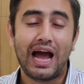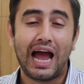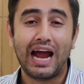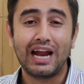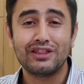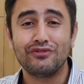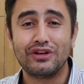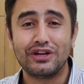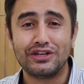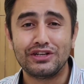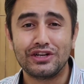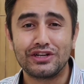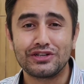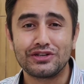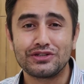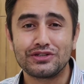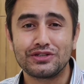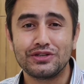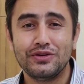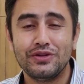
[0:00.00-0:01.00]
and
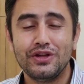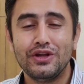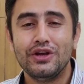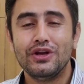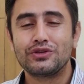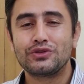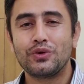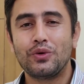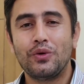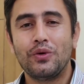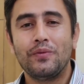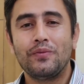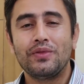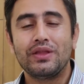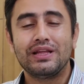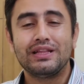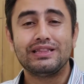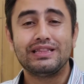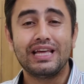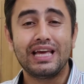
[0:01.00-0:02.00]
validators. So
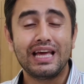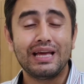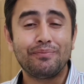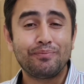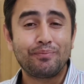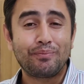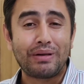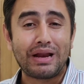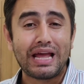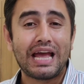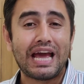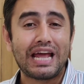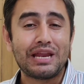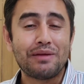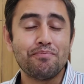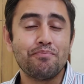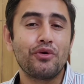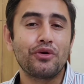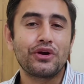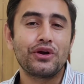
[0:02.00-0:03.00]
they play an
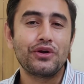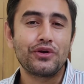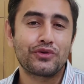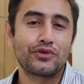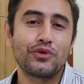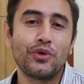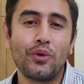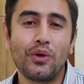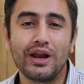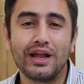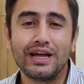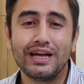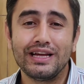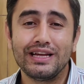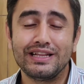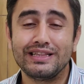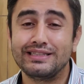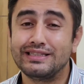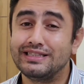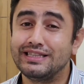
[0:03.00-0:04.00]
important role
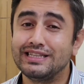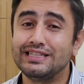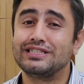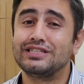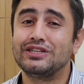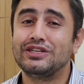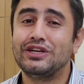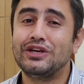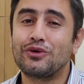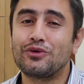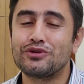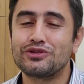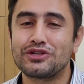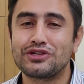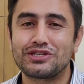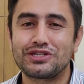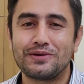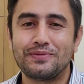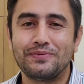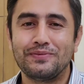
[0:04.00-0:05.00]
in this
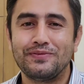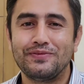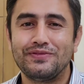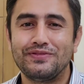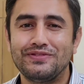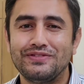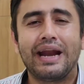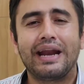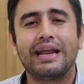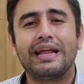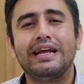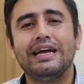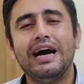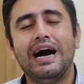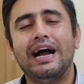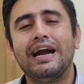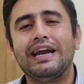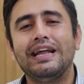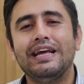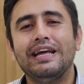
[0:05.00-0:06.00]
ecosystem.
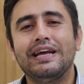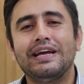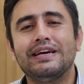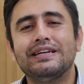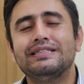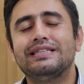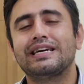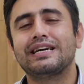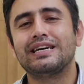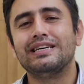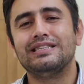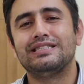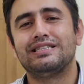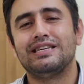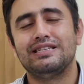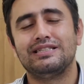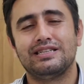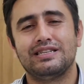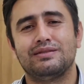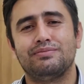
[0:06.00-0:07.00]
Regarding the
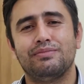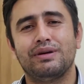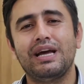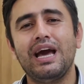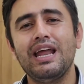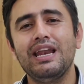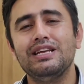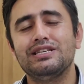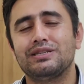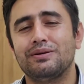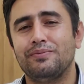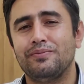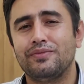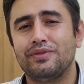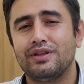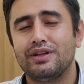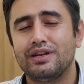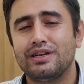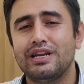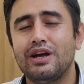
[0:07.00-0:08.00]
consensus mechanism.
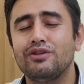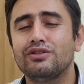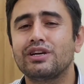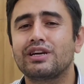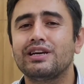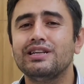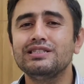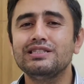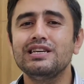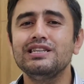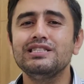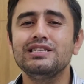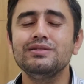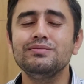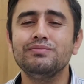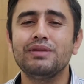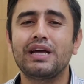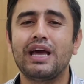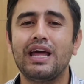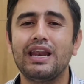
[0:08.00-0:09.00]
Now the consensus
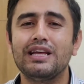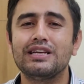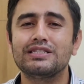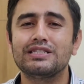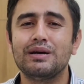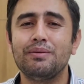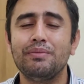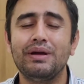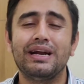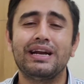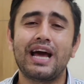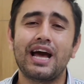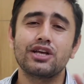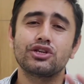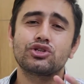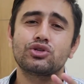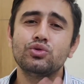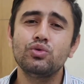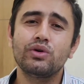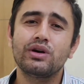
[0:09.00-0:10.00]
mechanism, it
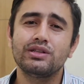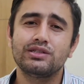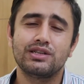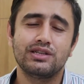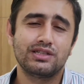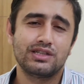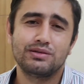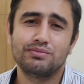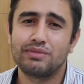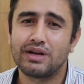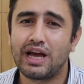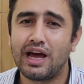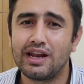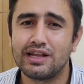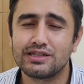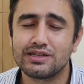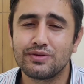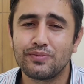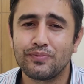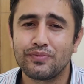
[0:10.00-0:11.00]
has two consensus
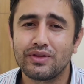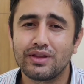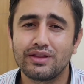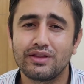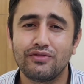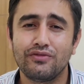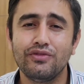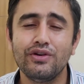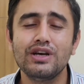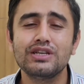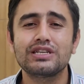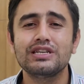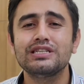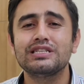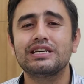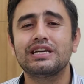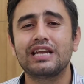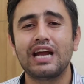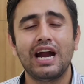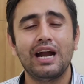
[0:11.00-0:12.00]
mechanisms. The first
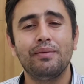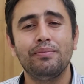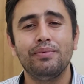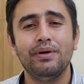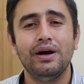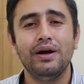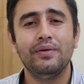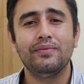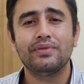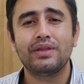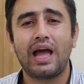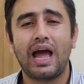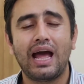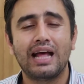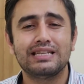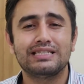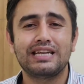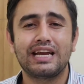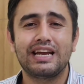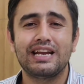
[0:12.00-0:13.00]
is grandpa
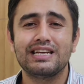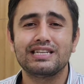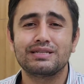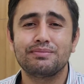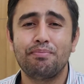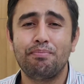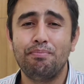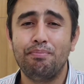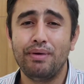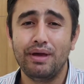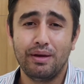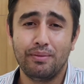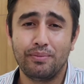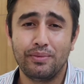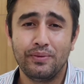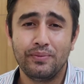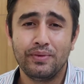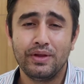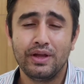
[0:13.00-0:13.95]
and second is babe.